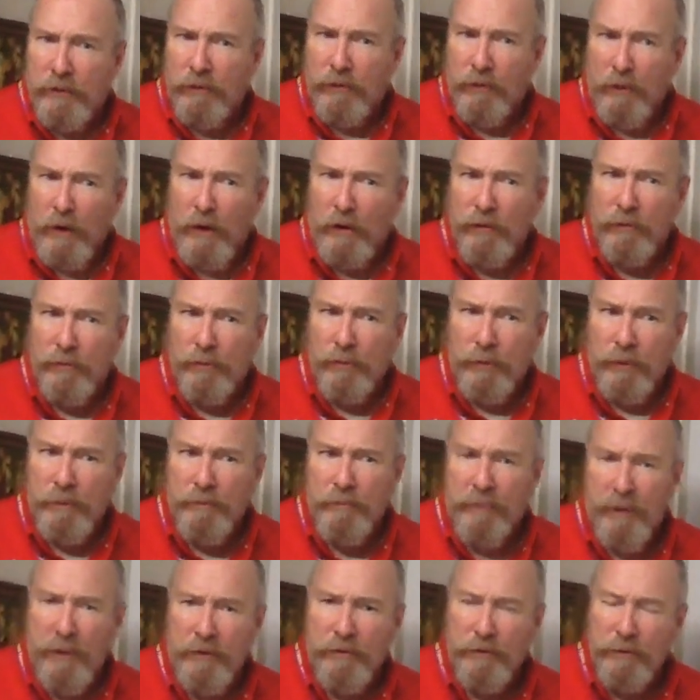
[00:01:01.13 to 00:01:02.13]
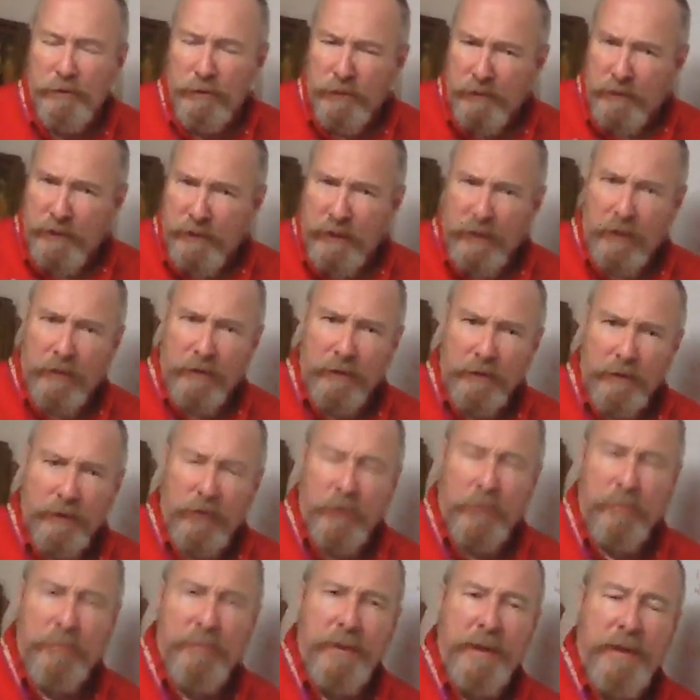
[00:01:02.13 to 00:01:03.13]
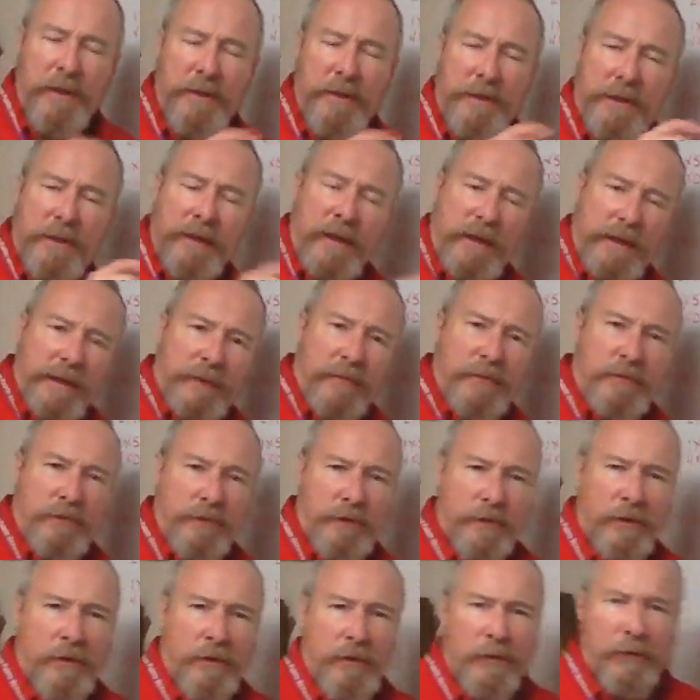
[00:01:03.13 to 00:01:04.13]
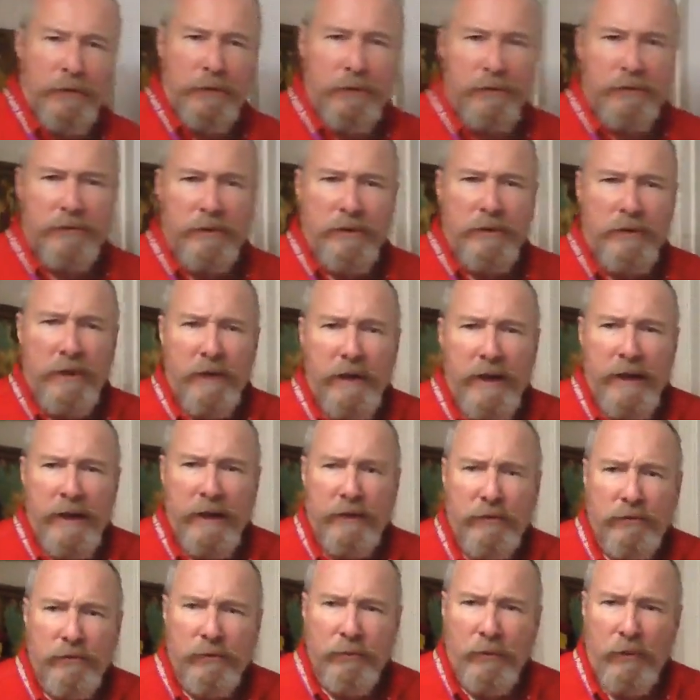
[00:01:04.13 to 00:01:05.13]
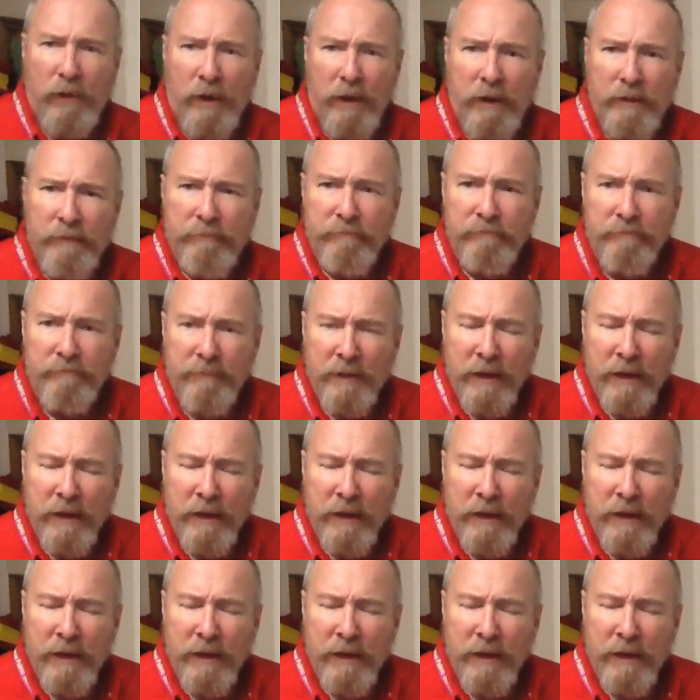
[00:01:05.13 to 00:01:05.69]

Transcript: a crossword puzzle. You get a little bit and that gives you a clue to the next one.